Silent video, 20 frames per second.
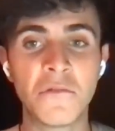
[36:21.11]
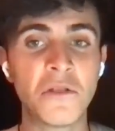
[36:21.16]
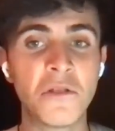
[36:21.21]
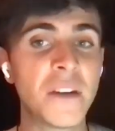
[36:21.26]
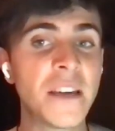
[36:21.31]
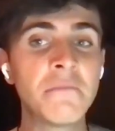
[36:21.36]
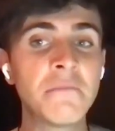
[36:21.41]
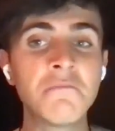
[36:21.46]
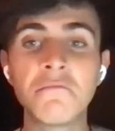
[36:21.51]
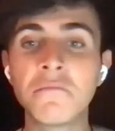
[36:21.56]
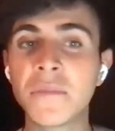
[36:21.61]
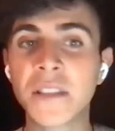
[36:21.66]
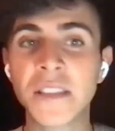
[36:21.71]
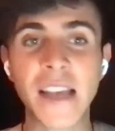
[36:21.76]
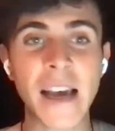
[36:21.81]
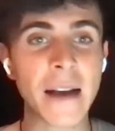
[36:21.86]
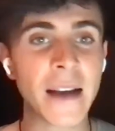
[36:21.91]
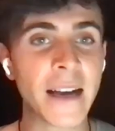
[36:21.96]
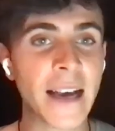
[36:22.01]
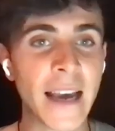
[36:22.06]
doing
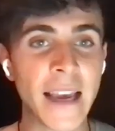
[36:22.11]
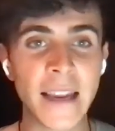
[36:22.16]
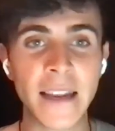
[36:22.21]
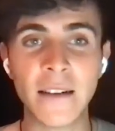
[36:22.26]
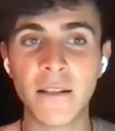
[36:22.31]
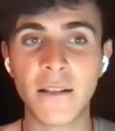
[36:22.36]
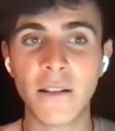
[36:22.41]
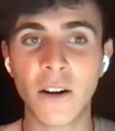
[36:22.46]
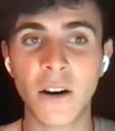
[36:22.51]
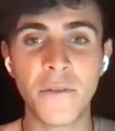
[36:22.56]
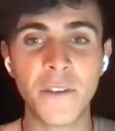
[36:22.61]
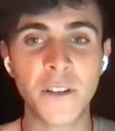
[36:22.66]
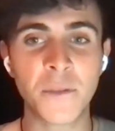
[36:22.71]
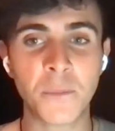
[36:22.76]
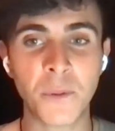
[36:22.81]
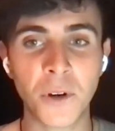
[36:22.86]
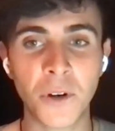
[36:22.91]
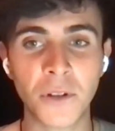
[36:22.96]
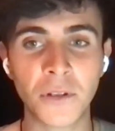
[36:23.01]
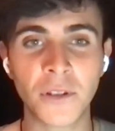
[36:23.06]
some kind of a
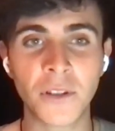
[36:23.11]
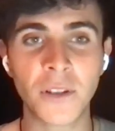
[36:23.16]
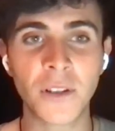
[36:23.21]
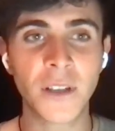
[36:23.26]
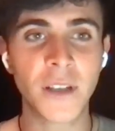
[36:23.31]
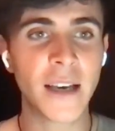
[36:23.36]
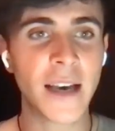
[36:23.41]
sport,